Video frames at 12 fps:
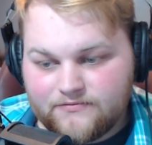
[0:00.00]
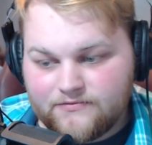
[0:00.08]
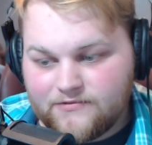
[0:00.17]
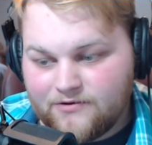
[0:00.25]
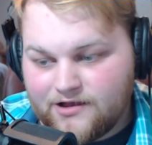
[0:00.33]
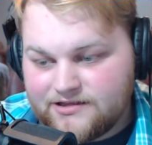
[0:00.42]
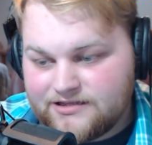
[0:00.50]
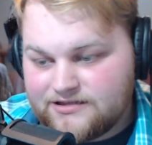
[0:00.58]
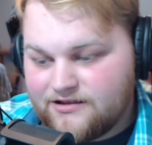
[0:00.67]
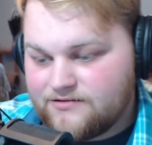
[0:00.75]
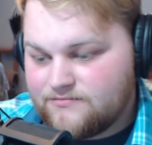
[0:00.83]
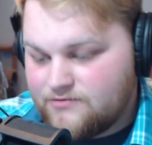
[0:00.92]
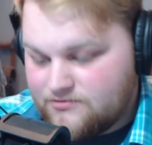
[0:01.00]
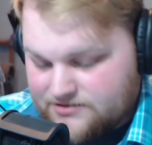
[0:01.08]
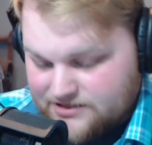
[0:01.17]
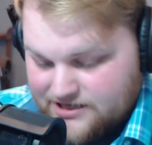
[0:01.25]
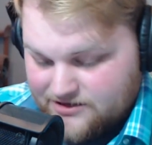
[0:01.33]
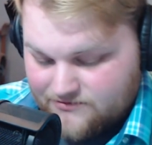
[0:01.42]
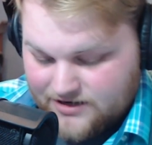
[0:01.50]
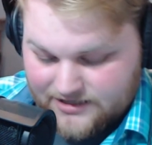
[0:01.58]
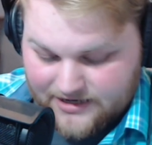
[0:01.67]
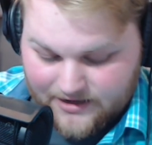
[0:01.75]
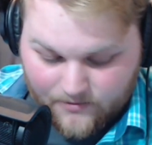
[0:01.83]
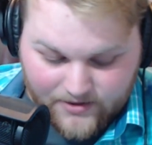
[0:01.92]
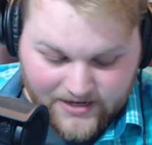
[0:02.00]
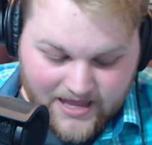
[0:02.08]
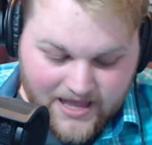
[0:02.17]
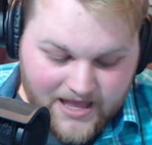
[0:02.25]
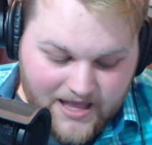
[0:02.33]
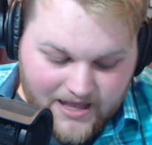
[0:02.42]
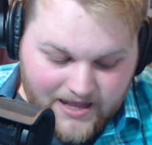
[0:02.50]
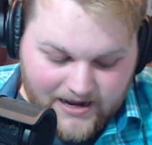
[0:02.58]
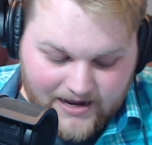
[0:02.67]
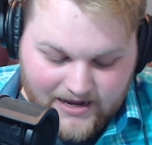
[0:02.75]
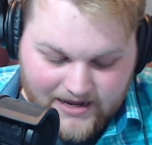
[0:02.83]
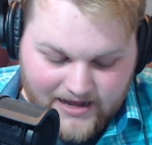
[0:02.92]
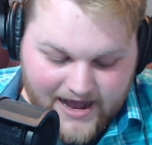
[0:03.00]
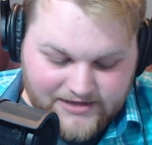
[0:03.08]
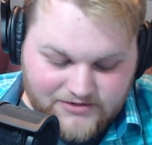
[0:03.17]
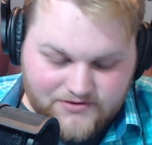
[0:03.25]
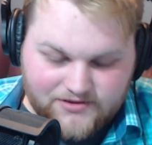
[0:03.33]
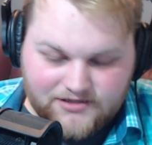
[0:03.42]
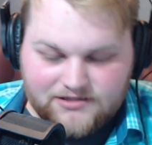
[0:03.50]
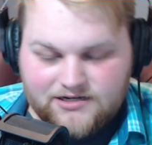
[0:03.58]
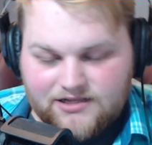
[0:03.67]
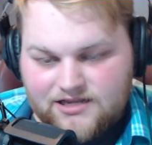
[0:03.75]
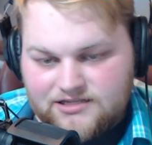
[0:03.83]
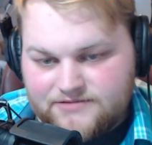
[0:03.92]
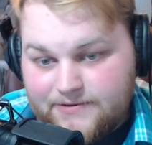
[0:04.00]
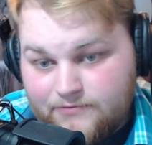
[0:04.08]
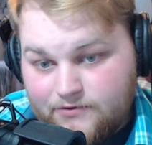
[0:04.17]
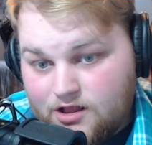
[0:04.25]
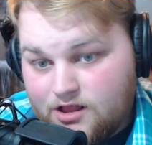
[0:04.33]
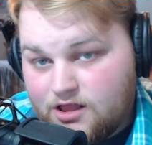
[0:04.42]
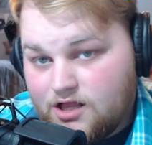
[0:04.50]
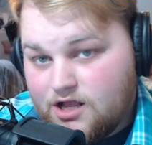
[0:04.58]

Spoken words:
Well, I did tell them mostly they can rot in hell, but I do think that a lot of these people